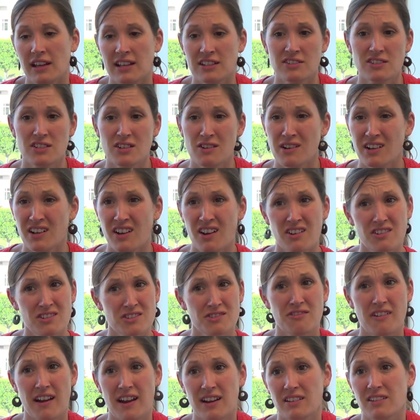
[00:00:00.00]
And so it
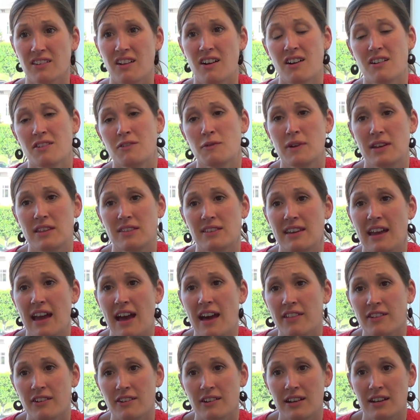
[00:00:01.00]
goes right along with
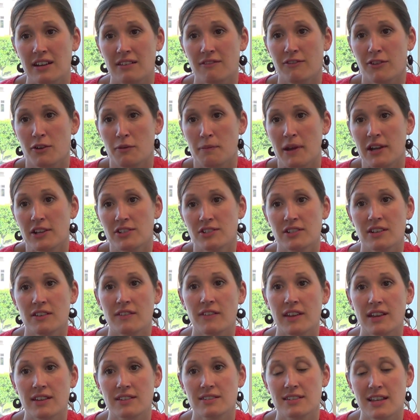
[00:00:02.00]
gathering information
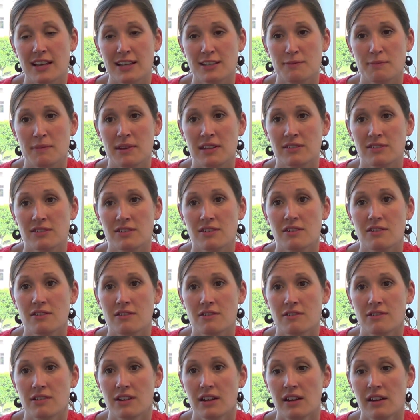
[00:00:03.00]
in the assessment
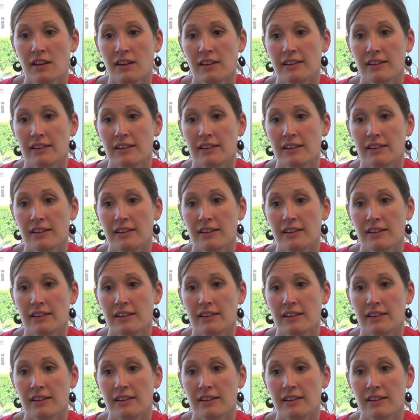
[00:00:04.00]
to